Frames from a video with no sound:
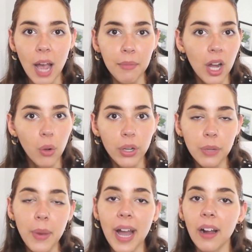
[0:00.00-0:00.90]
I'm not going
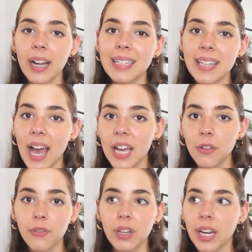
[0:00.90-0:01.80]
to pair a
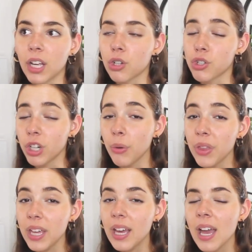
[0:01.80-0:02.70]
tight fitting shirt
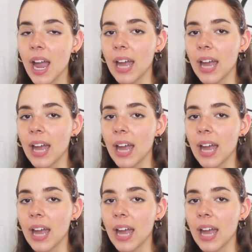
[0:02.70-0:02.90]
with it.